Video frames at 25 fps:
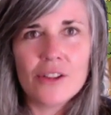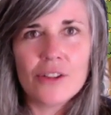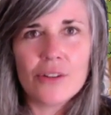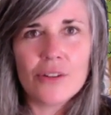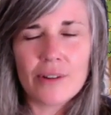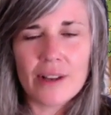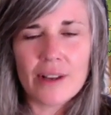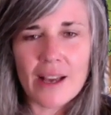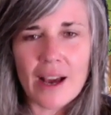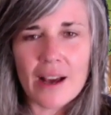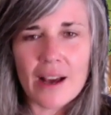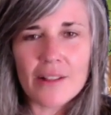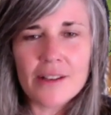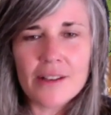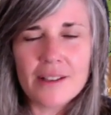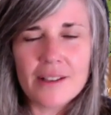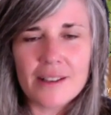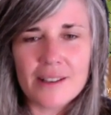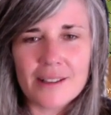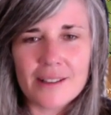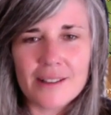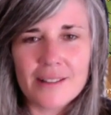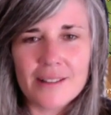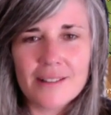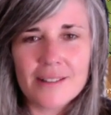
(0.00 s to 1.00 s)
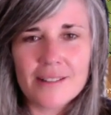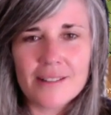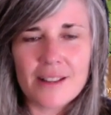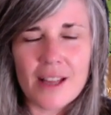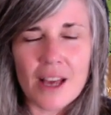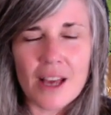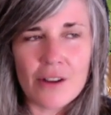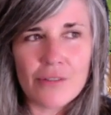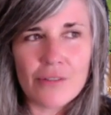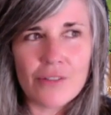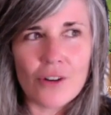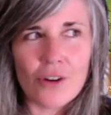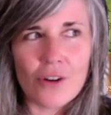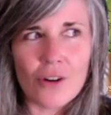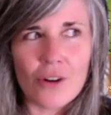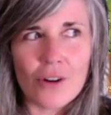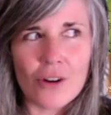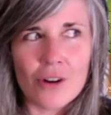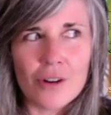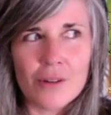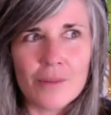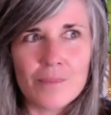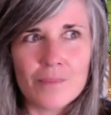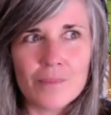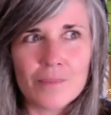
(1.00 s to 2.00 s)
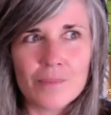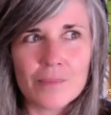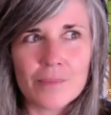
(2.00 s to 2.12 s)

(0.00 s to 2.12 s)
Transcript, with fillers: the reality is therefore